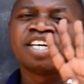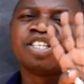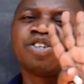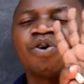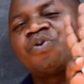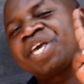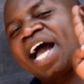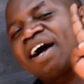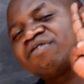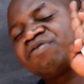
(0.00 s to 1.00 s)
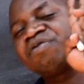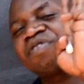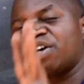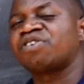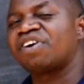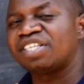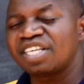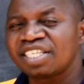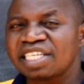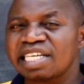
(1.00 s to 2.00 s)
So we have
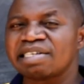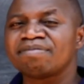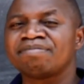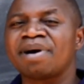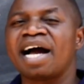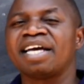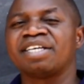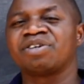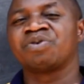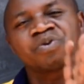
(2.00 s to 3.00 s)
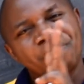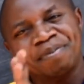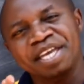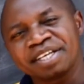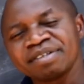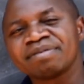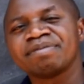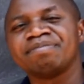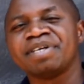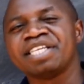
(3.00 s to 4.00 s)
factorization by grouping,
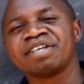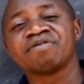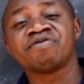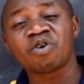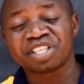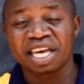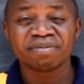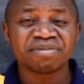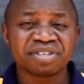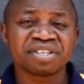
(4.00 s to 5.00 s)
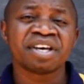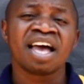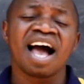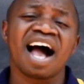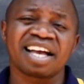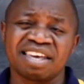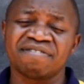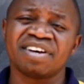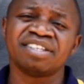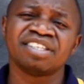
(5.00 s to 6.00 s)
meaning four terms are
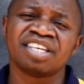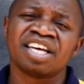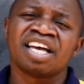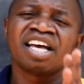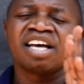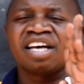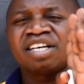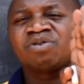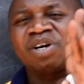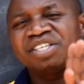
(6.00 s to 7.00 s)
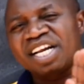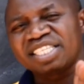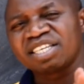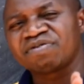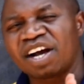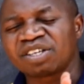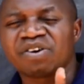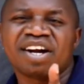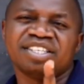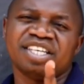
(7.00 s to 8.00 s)
given Quadratic
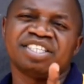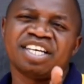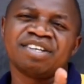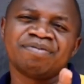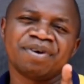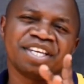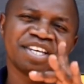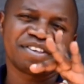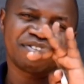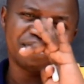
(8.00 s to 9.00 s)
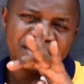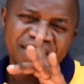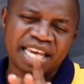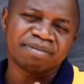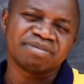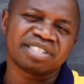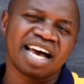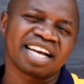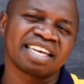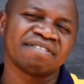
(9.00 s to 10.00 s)
factorization, meaning three terms
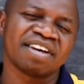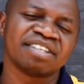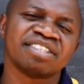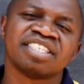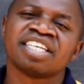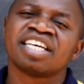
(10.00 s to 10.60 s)
are given,